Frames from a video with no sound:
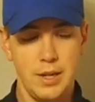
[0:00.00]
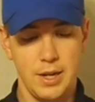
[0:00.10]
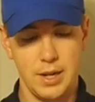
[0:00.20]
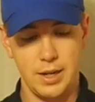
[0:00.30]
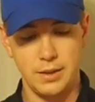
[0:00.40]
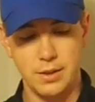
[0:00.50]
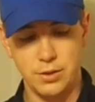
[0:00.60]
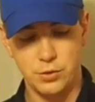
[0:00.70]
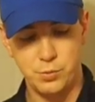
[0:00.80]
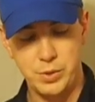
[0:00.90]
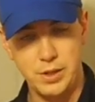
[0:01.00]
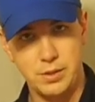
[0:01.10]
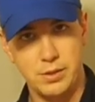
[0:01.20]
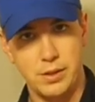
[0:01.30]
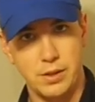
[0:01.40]
uh, and then the sweet
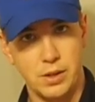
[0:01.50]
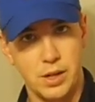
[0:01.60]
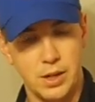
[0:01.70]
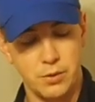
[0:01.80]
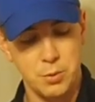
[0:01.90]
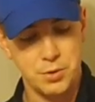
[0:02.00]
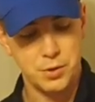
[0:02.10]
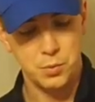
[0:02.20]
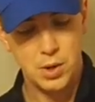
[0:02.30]
aromatized uh,